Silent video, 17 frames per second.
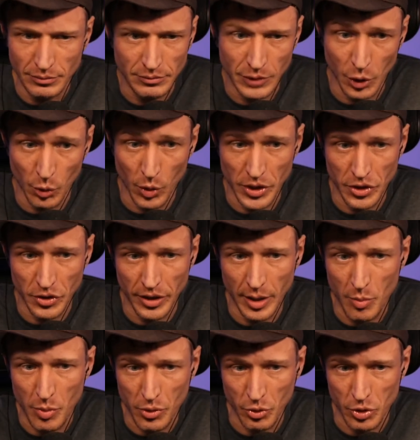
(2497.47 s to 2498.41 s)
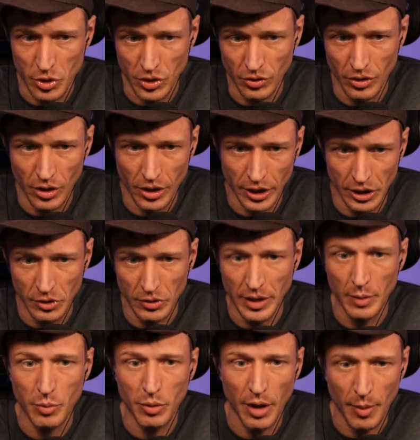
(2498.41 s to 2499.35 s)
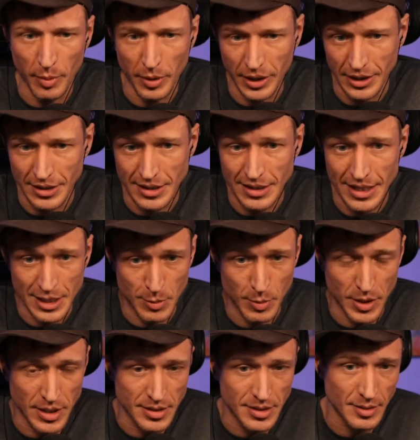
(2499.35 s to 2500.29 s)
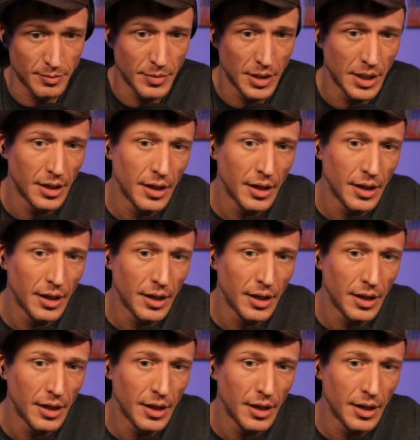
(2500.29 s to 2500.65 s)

Little wonder that Proudhon argued that property is despotism.